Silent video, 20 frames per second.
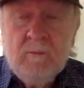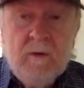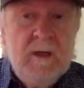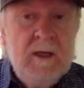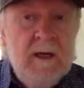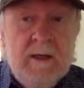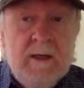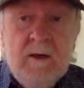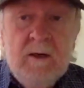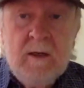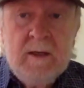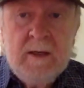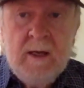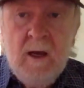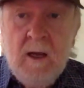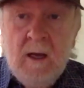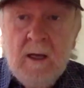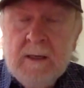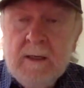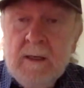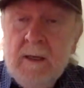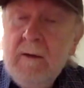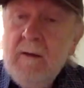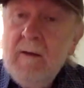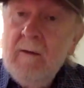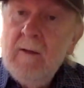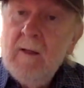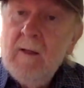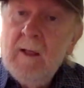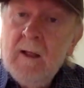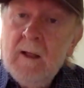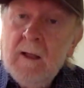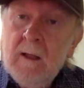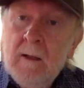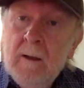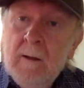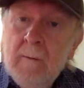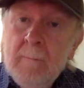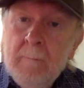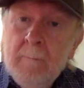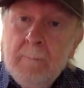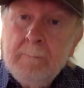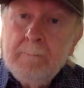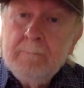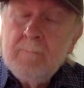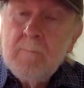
really early on um,